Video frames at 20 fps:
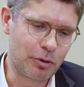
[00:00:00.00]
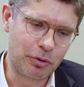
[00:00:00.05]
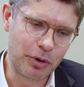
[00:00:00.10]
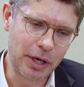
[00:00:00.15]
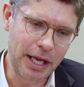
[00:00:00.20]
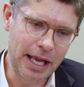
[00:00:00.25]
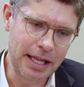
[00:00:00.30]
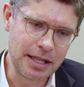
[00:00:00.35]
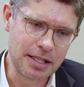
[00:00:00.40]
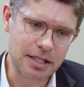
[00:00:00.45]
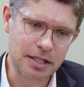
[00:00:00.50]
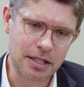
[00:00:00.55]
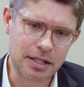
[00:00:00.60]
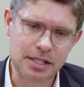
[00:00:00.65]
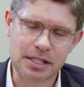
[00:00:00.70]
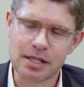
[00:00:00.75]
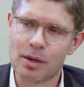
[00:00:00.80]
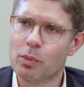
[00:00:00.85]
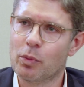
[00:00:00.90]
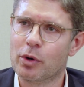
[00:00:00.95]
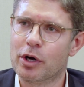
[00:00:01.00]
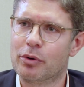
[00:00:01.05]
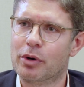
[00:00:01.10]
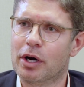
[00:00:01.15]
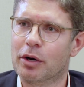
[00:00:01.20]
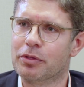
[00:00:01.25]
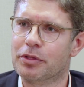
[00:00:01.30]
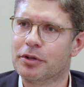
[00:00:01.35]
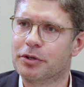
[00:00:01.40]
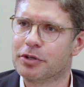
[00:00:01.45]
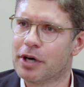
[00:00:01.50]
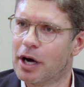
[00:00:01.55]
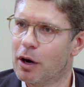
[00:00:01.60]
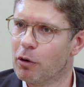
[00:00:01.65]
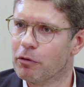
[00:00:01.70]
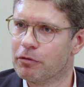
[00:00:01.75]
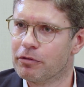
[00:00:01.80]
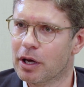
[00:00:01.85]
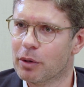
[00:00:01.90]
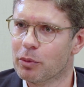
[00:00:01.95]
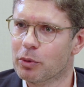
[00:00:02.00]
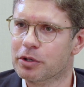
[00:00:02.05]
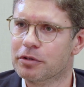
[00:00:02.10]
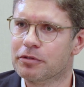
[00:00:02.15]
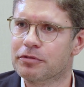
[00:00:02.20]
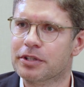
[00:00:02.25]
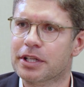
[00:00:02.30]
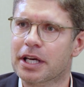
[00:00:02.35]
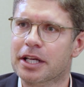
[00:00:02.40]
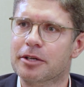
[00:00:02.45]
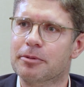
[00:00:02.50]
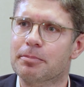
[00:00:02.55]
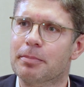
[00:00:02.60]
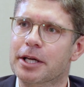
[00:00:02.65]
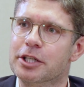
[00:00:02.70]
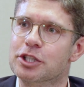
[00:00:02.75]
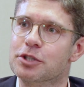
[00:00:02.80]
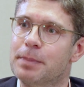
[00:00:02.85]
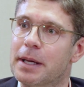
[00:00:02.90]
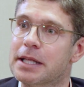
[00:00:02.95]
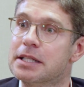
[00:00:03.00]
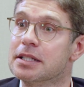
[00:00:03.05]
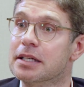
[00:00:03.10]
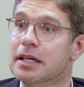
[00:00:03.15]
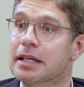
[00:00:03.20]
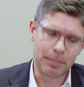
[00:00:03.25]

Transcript: re-entered somewhere around the trough, I would have done much better.